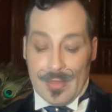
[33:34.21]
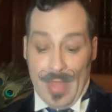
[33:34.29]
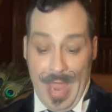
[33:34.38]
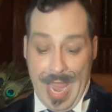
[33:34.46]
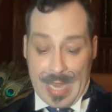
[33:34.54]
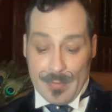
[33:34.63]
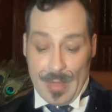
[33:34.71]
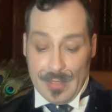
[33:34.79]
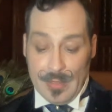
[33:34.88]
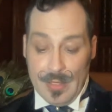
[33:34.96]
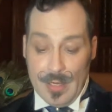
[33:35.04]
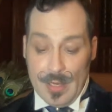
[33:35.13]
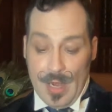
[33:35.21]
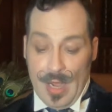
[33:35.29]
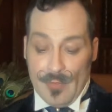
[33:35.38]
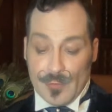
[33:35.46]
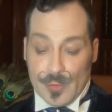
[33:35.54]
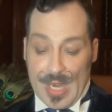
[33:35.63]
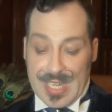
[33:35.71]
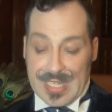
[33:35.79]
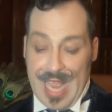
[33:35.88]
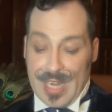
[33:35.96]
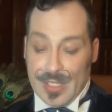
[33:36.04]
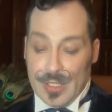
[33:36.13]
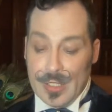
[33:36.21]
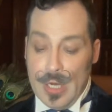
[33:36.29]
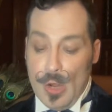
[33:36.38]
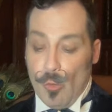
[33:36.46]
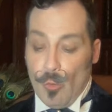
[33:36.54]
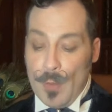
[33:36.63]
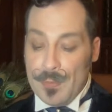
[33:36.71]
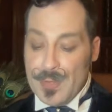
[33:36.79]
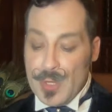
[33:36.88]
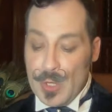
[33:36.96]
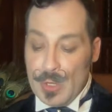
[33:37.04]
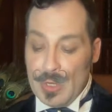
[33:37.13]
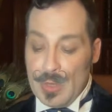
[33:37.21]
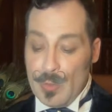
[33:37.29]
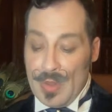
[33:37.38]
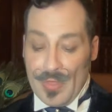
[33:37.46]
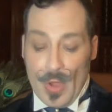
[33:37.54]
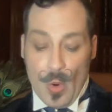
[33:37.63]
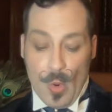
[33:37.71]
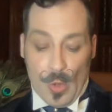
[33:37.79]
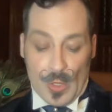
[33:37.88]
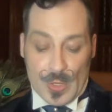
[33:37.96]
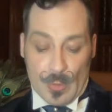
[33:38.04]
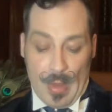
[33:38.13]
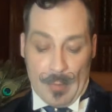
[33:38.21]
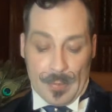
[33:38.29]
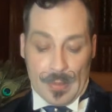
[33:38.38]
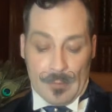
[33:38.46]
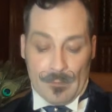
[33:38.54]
The hangman of Dreisgacher whipped her with a horsewhip.